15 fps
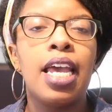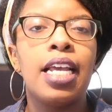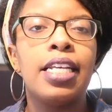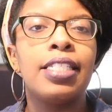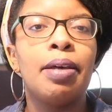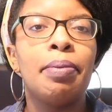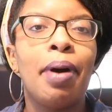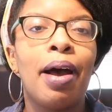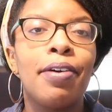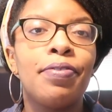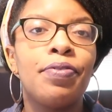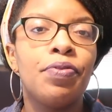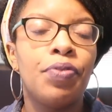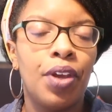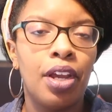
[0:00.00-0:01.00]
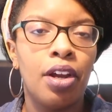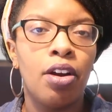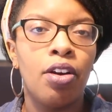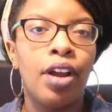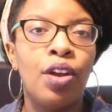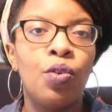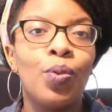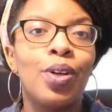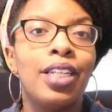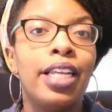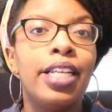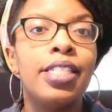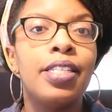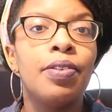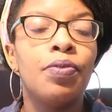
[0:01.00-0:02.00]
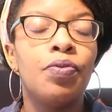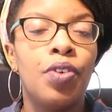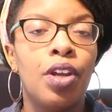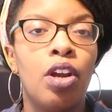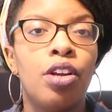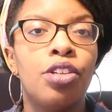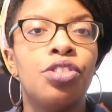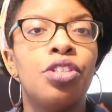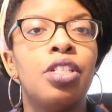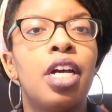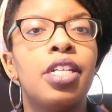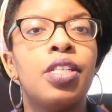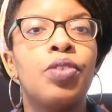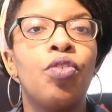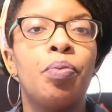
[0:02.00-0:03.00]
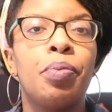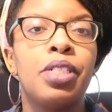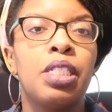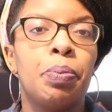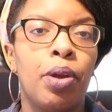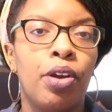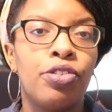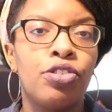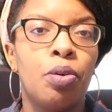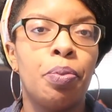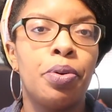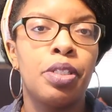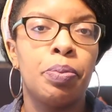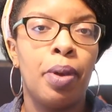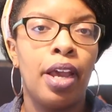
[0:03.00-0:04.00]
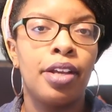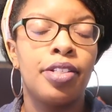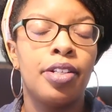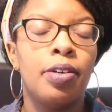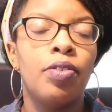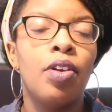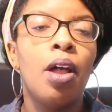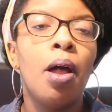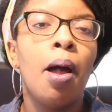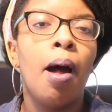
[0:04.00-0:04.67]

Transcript: is about fear and releasing fear, and she does it from a spiritual perspective.